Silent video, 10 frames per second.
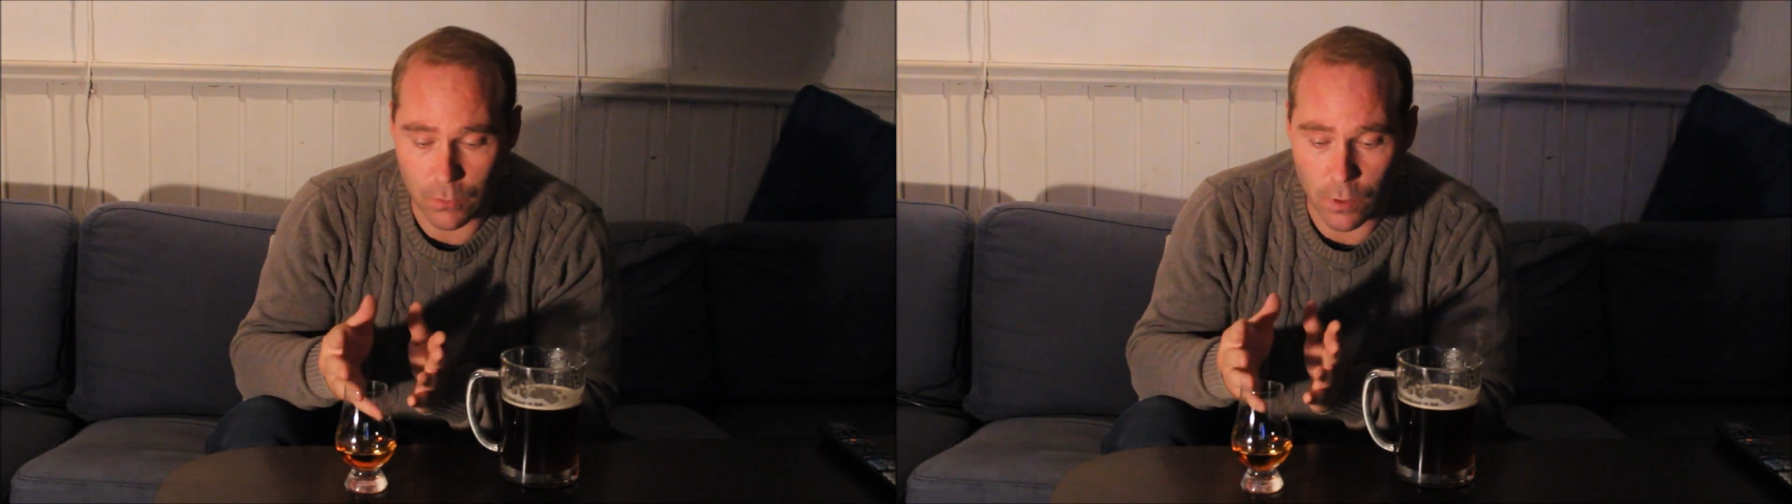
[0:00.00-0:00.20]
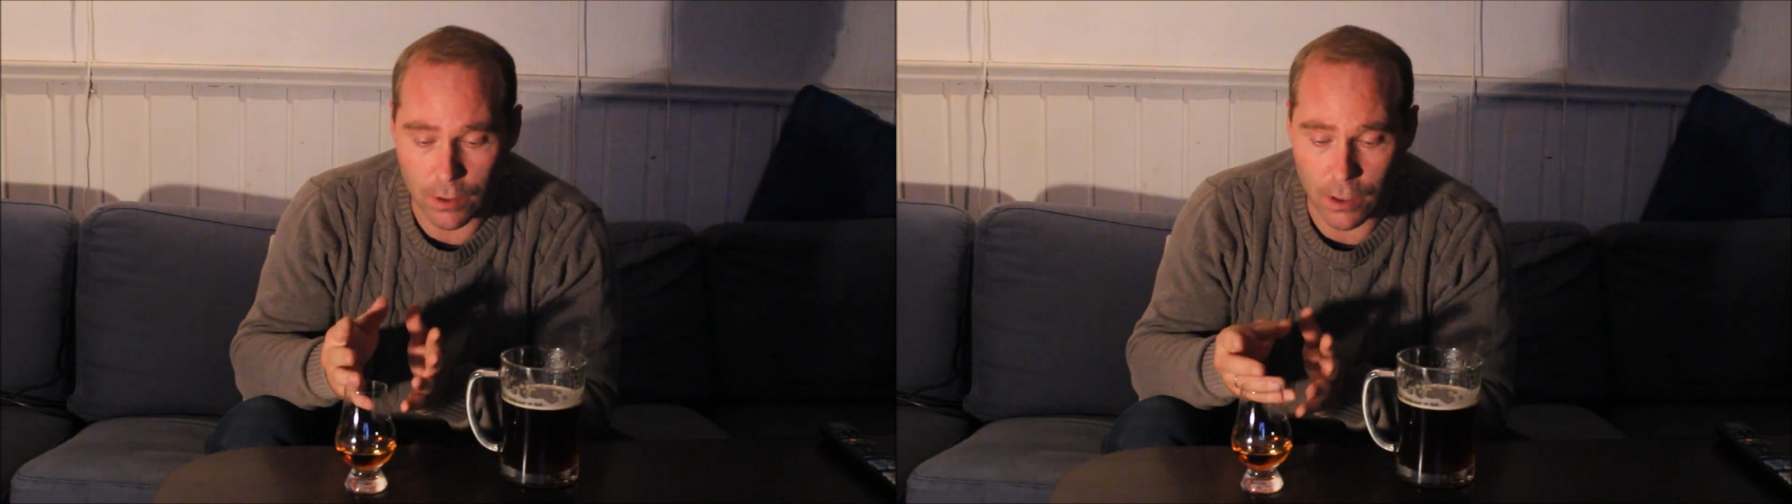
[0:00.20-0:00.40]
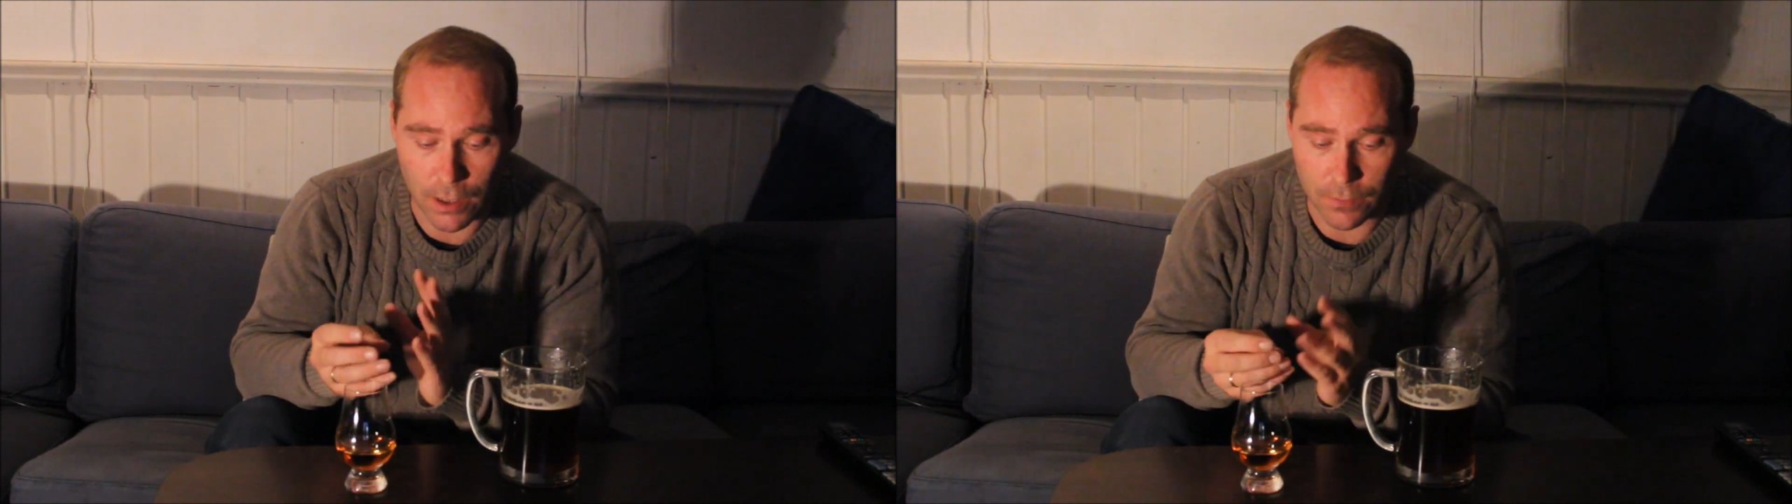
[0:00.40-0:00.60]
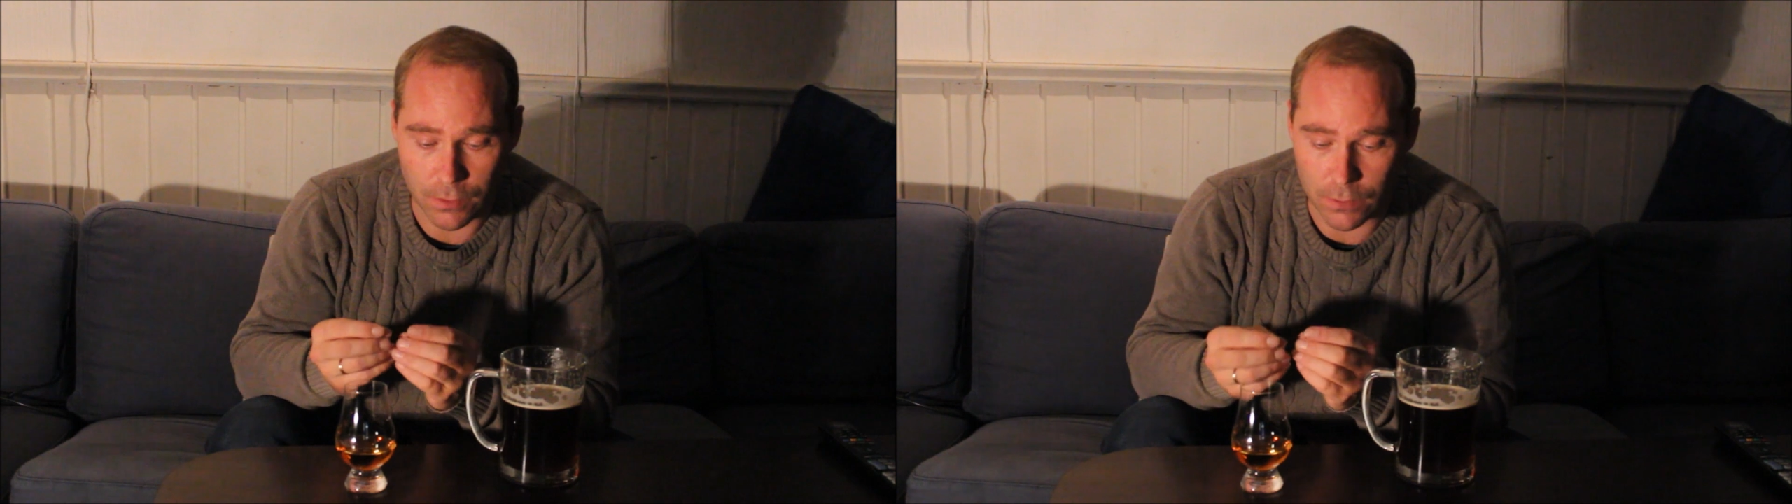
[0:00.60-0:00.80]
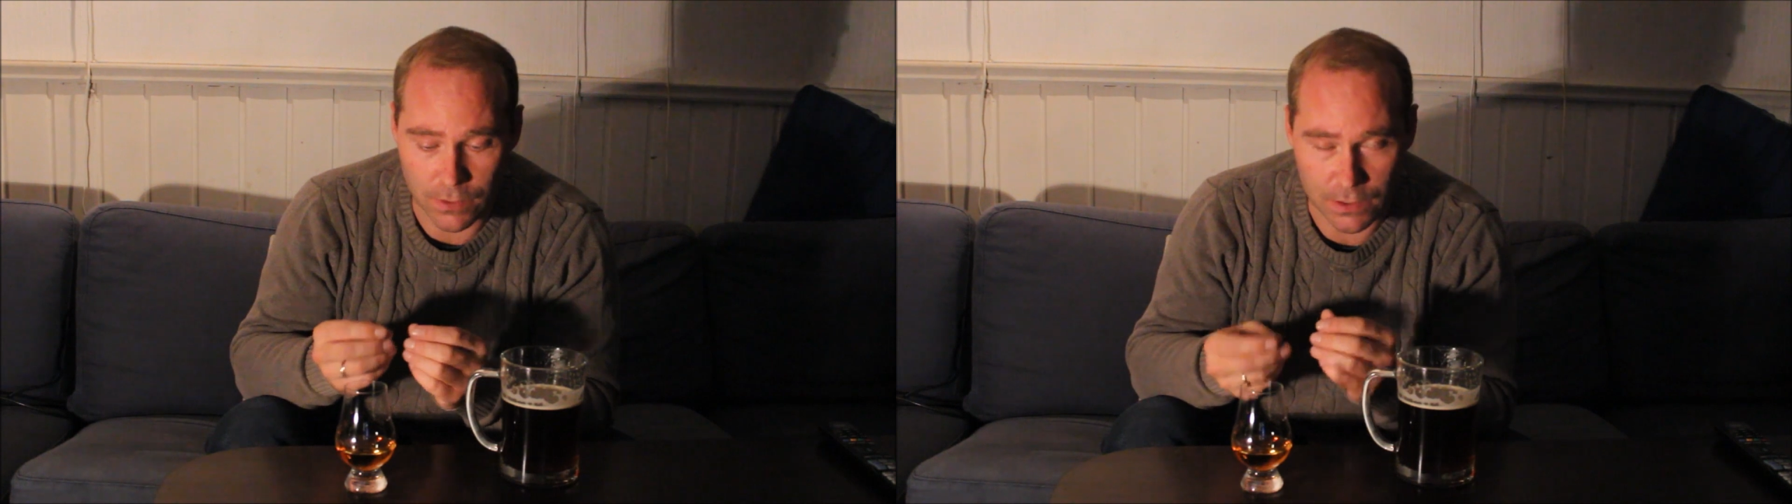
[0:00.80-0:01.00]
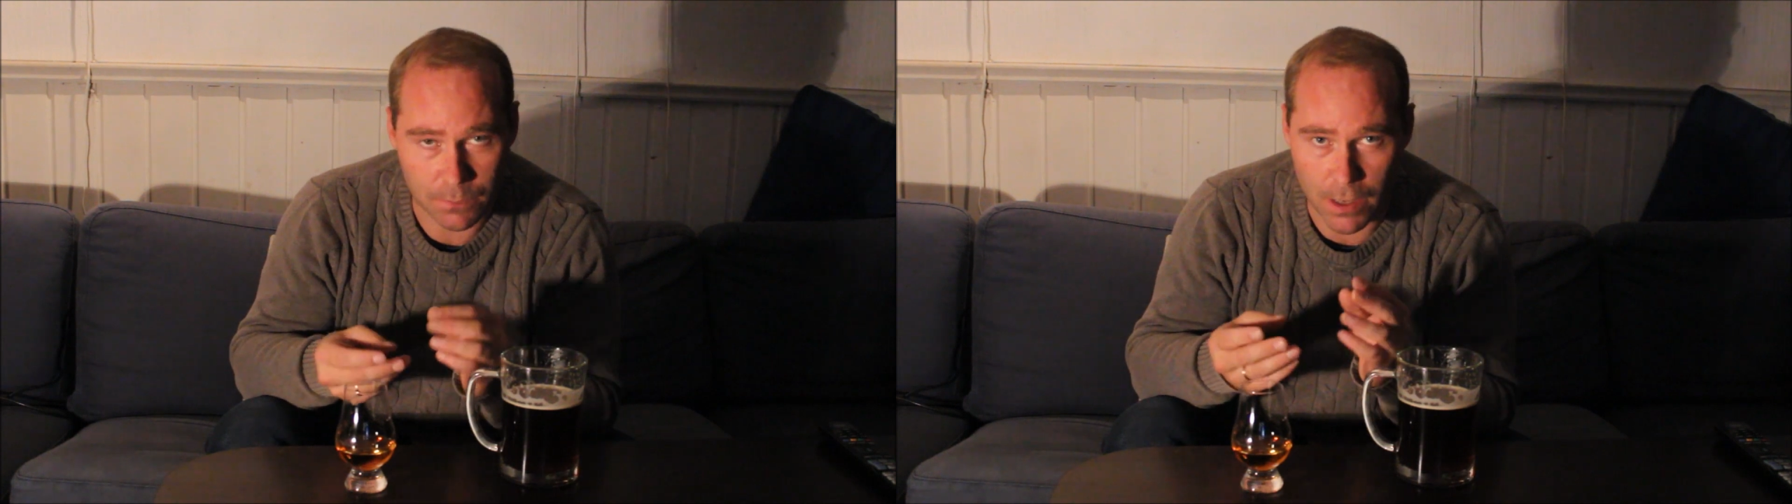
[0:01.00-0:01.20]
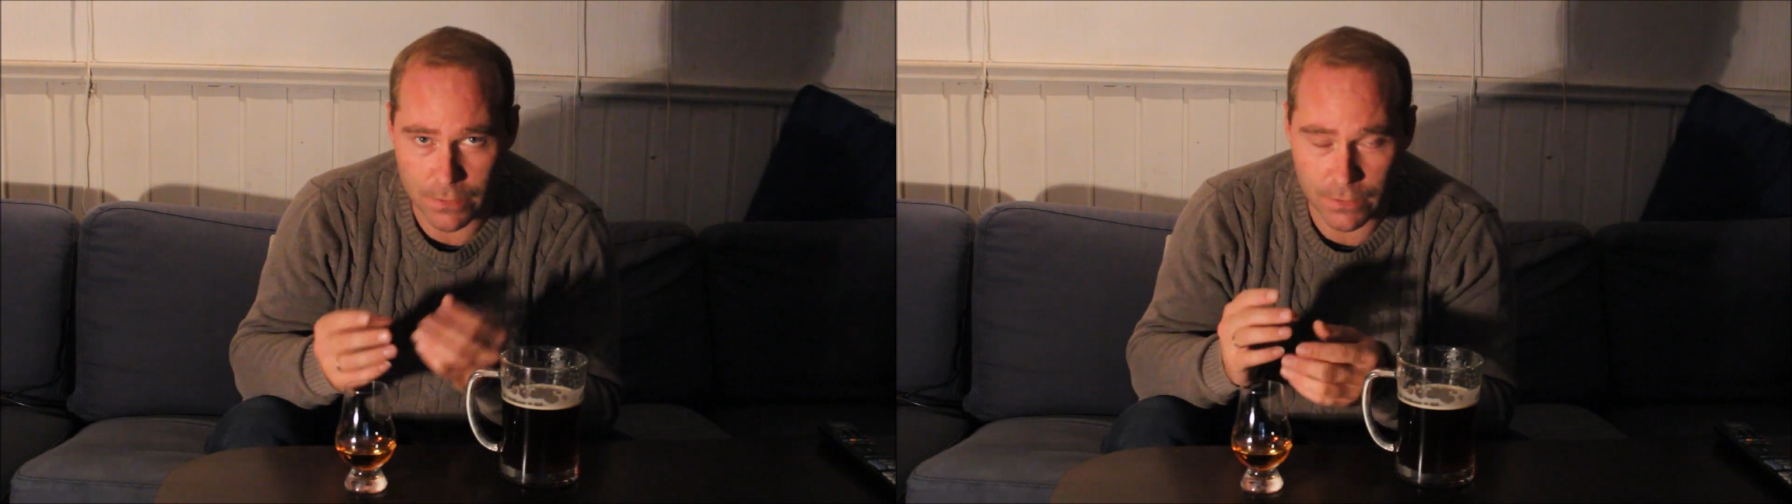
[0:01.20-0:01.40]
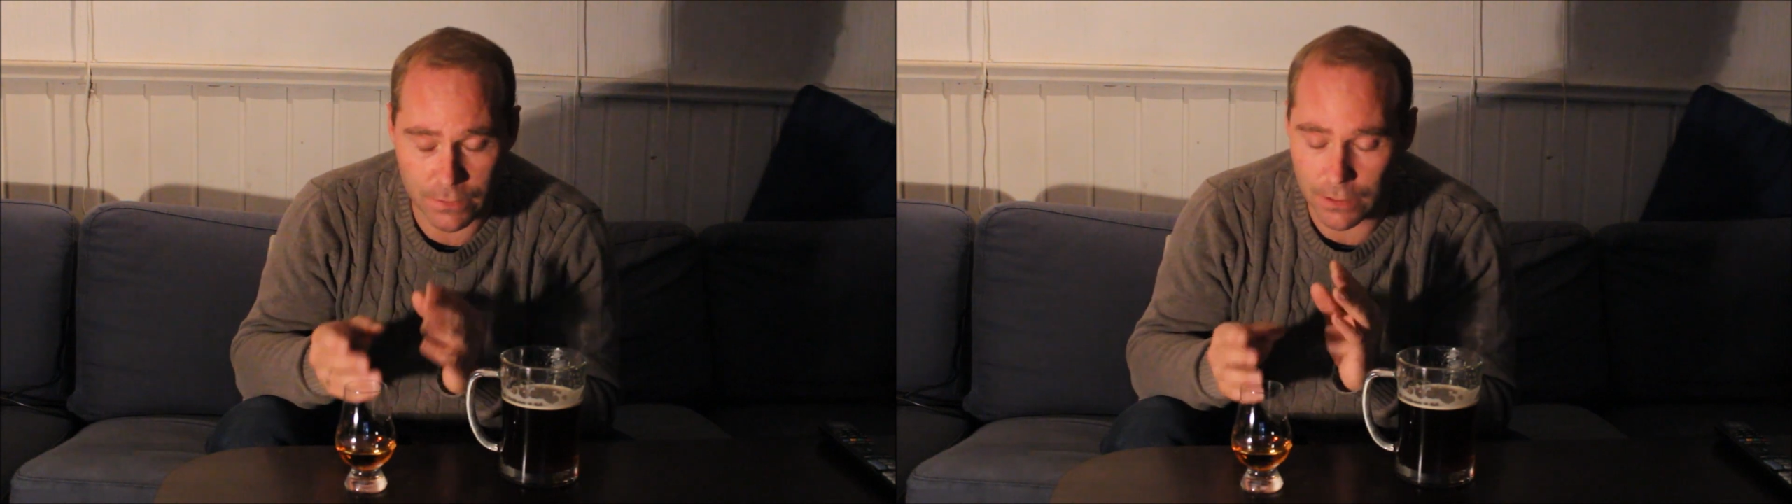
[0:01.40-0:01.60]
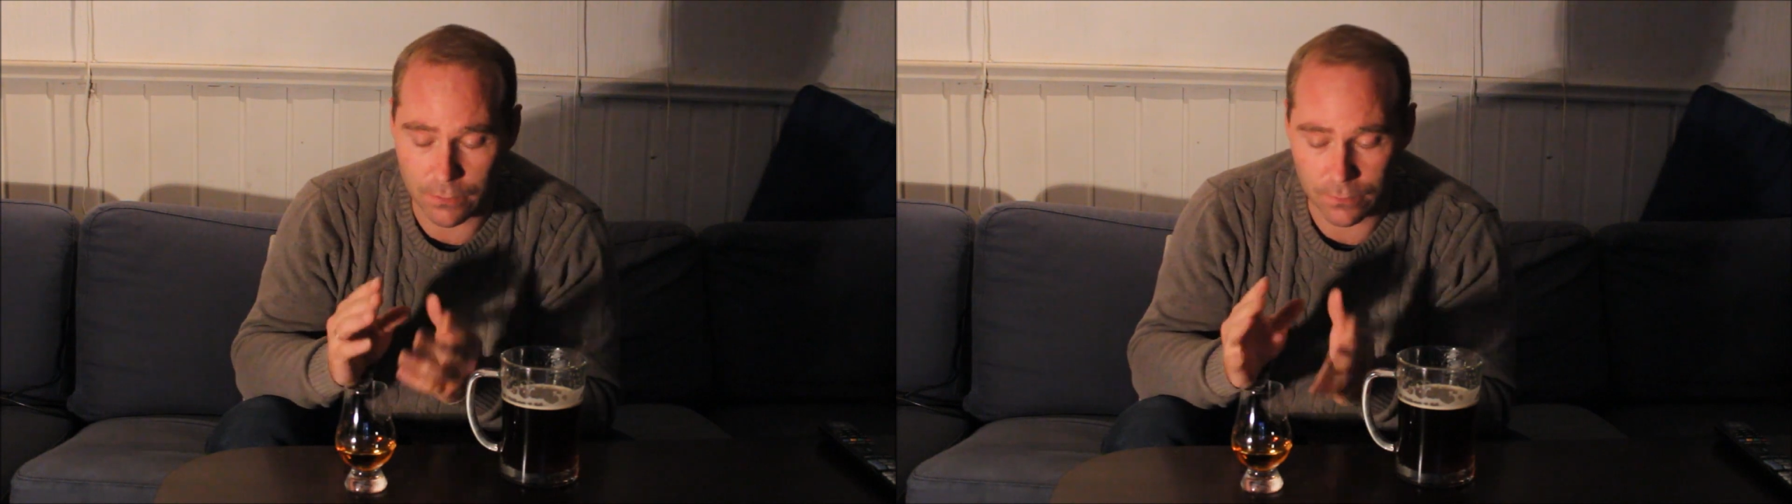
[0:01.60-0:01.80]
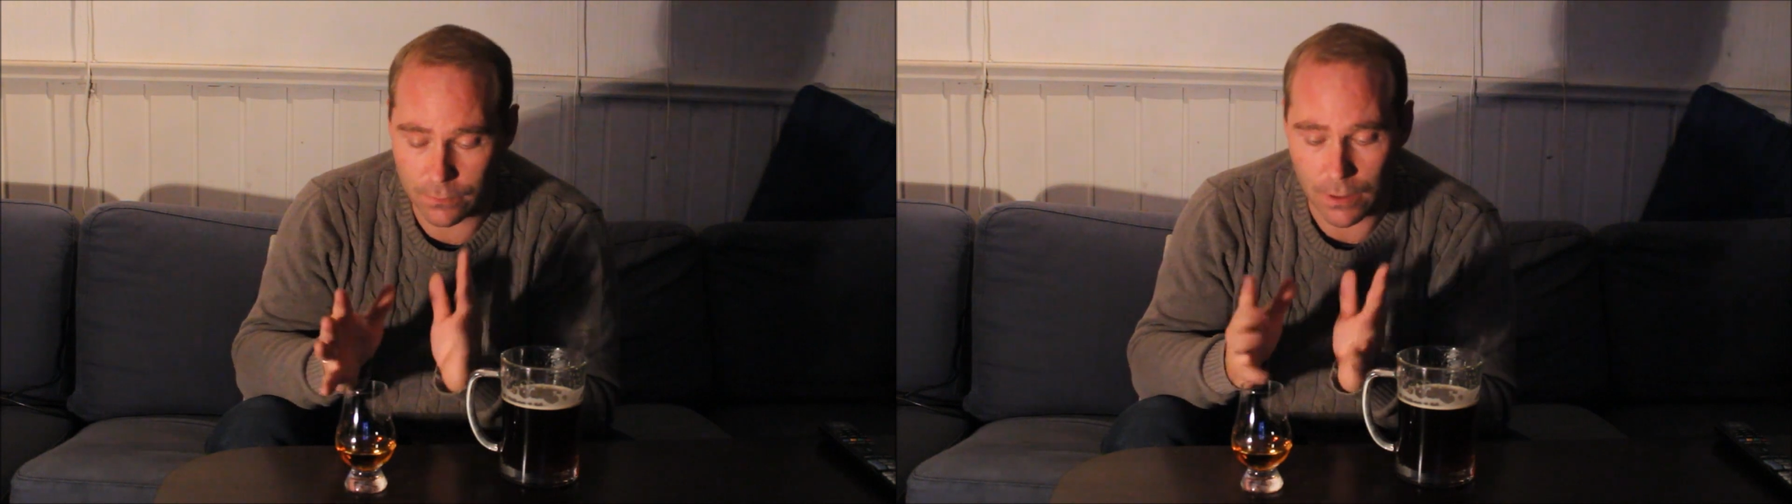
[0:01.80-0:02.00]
whatnot, and using spices and